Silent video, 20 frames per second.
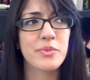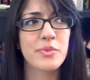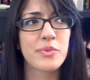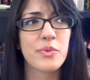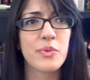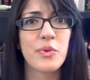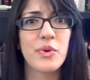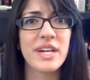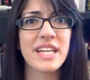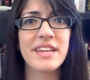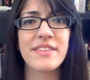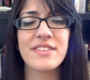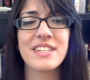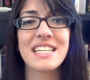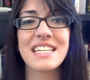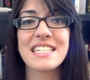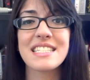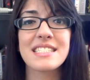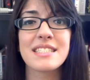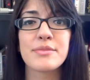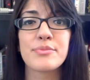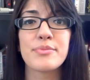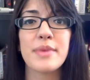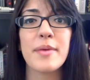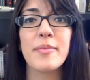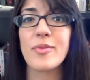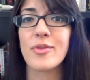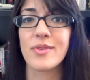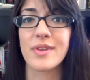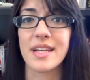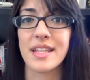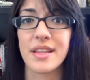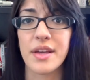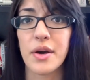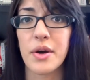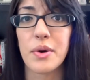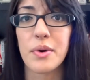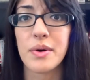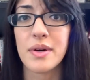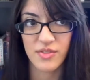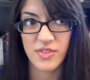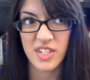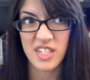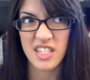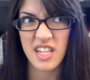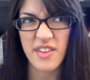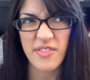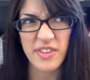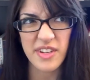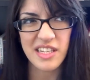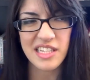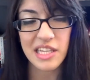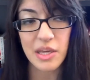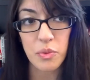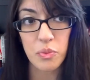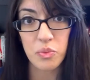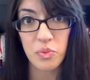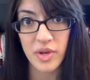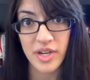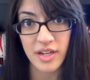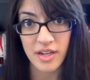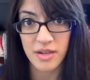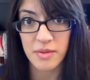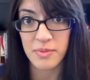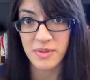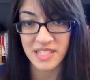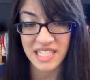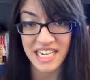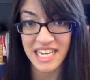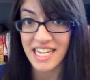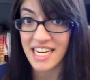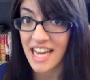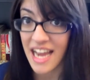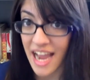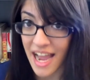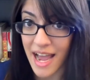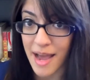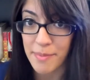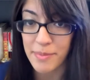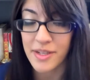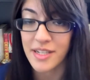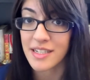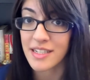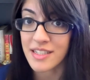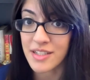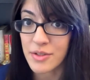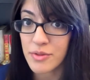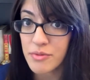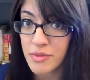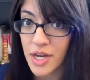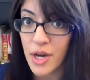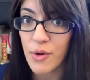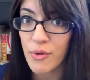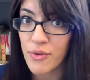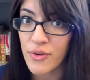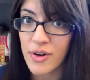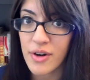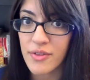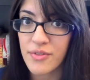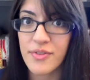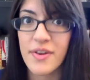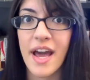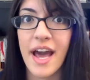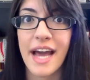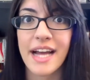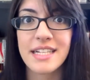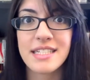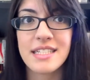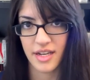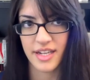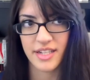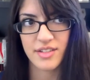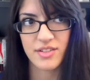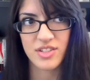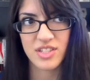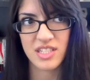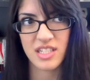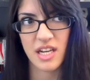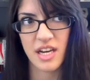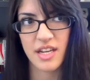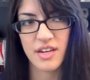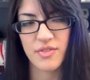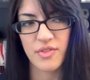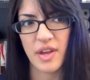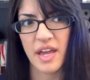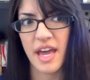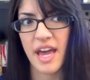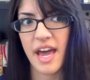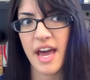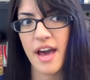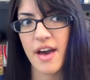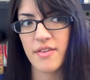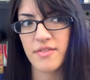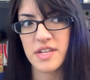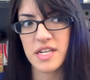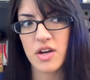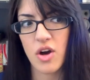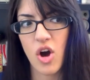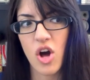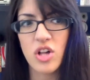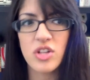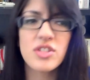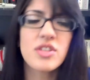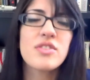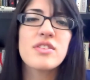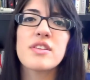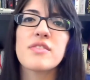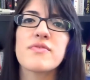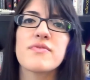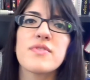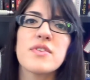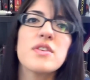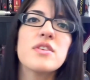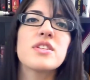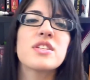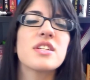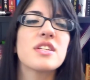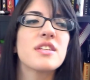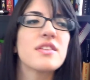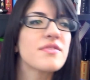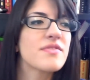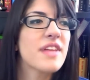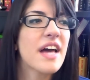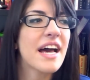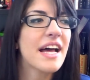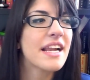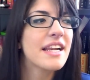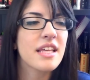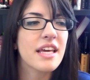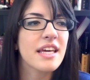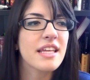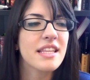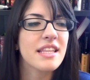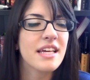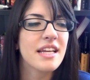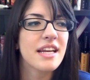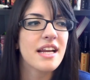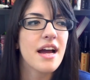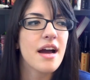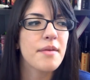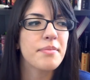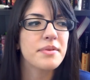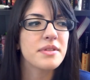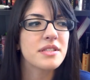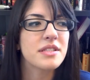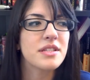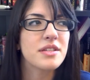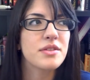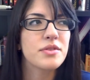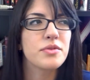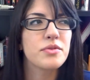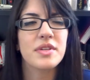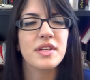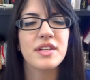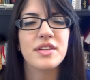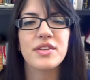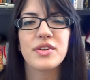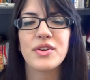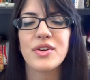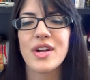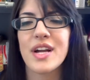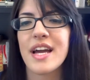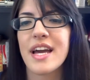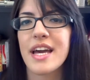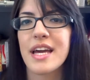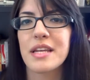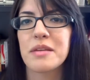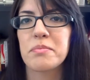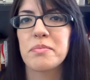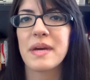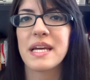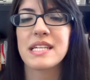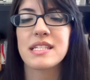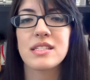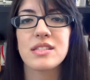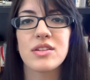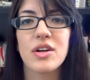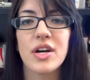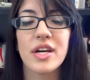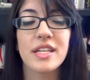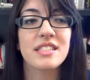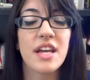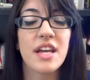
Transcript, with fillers: what even is memory, though? If it definitely one hundred percent happened, you know for a fact, and you just kind of have an alternate version of that thing that happened to you in your head based on